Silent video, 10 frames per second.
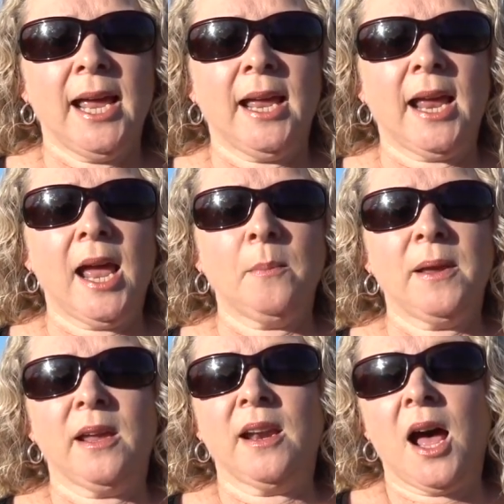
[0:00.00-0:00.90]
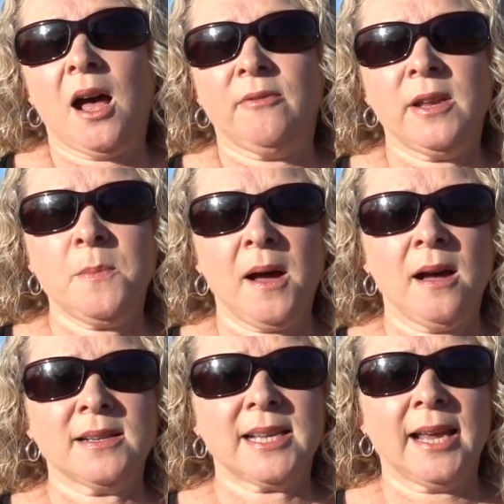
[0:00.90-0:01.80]
in camping in R V
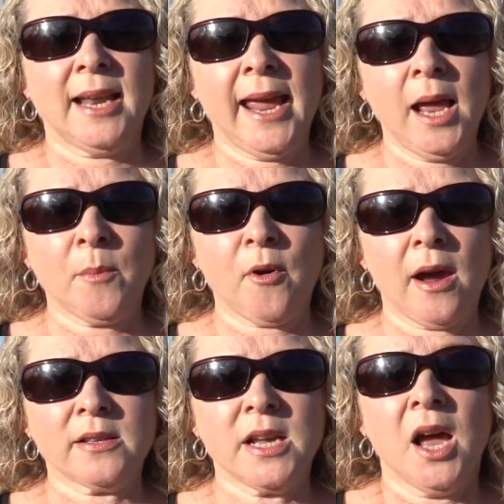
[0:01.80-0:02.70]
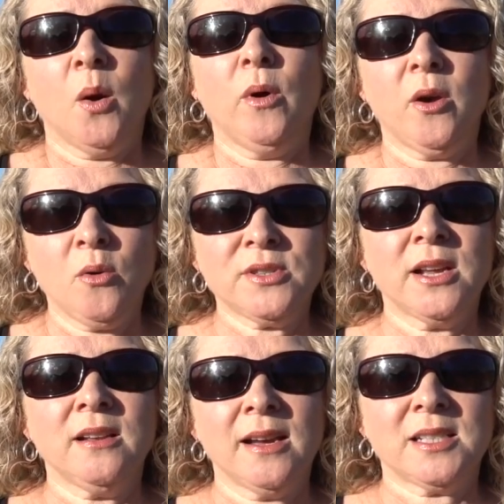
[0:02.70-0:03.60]
parks and campgrounds, we
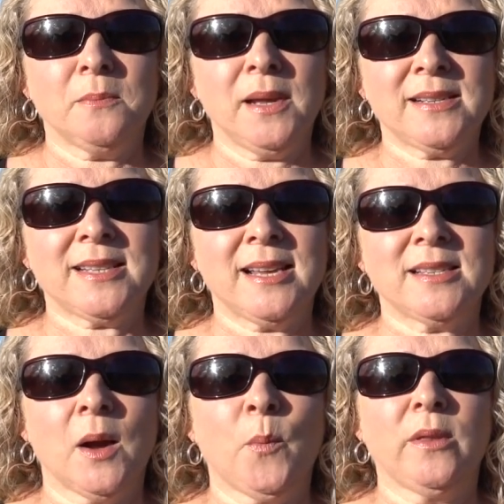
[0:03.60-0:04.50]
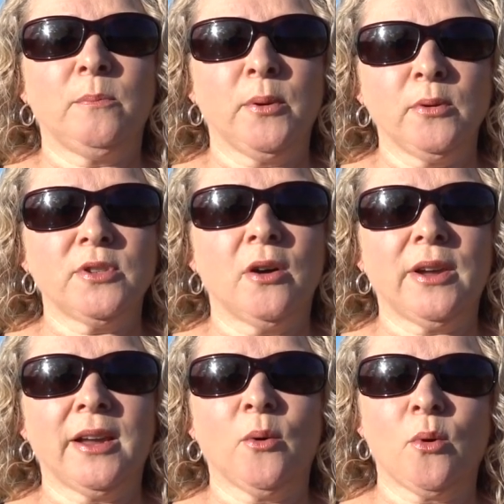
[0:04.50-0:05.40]
also like to mix things up with
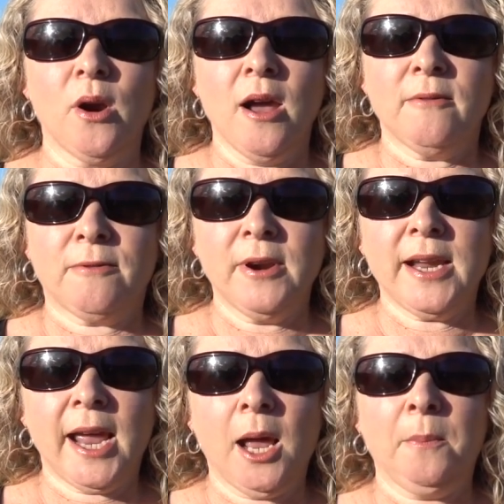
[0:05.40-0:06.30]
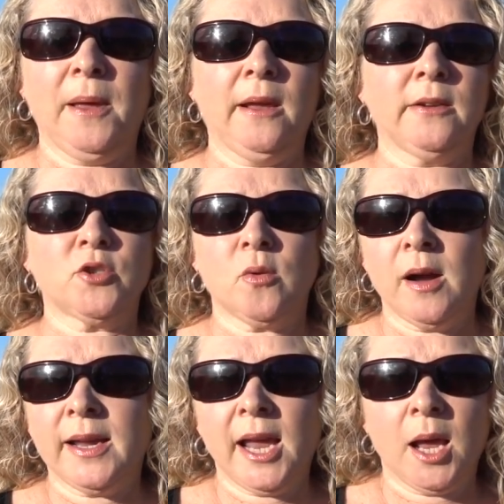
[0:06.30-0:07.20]
boondocking or free camping,
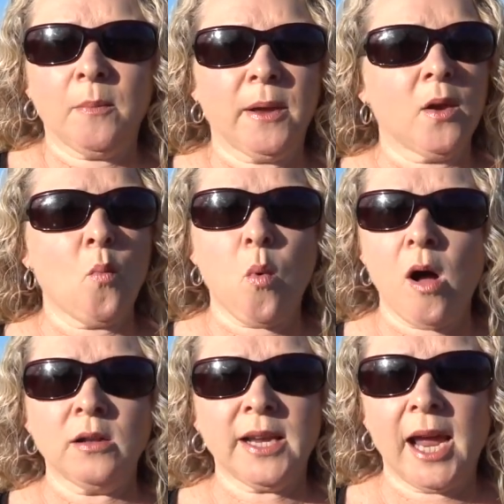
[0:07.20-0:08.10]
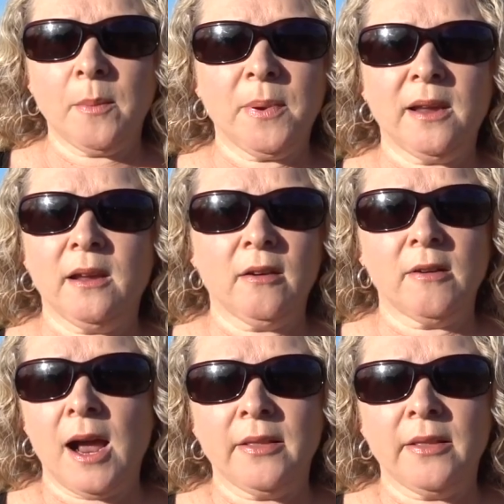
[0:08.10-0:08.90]
dry camping, wild camping, or